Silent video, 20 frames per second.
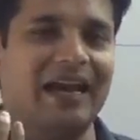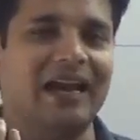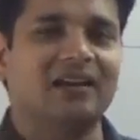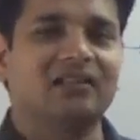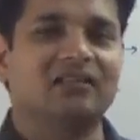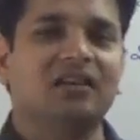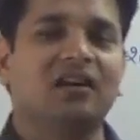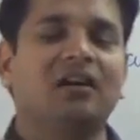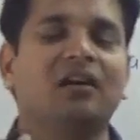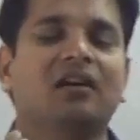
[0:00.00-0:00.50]

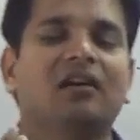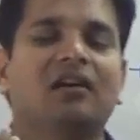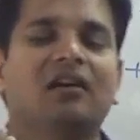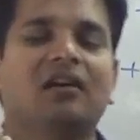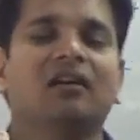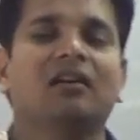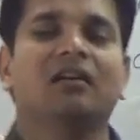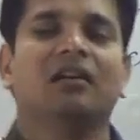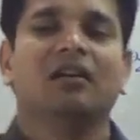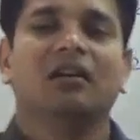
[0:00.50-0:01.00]
at
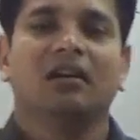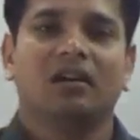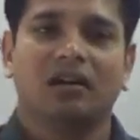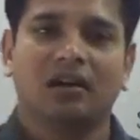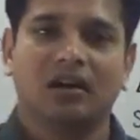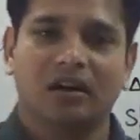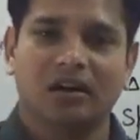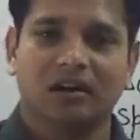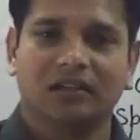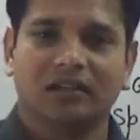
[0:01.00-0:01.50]

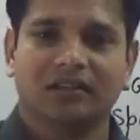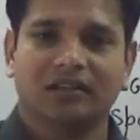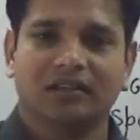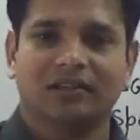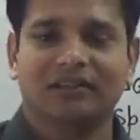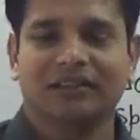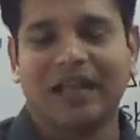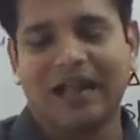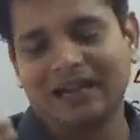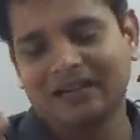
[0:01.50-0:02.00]

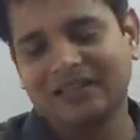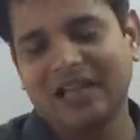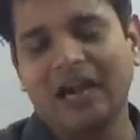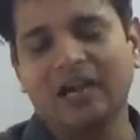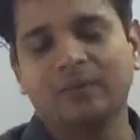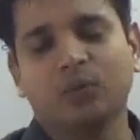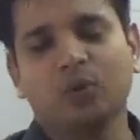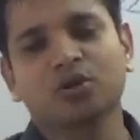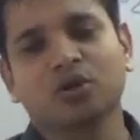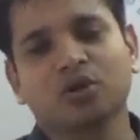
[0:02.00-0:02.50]

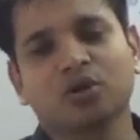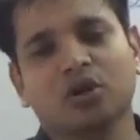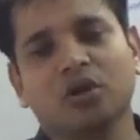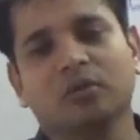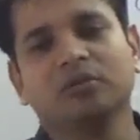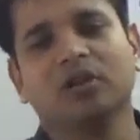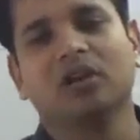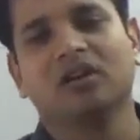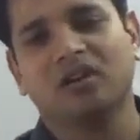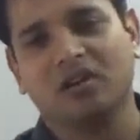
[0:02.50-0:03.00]
that portion
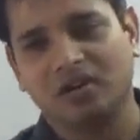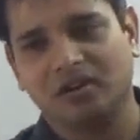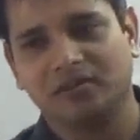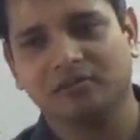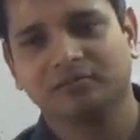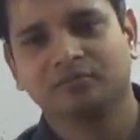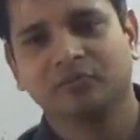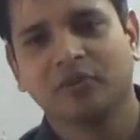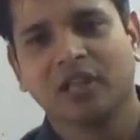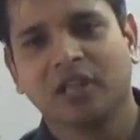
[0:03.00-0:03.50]
of the
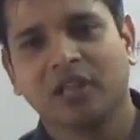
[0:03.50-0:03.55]
rod.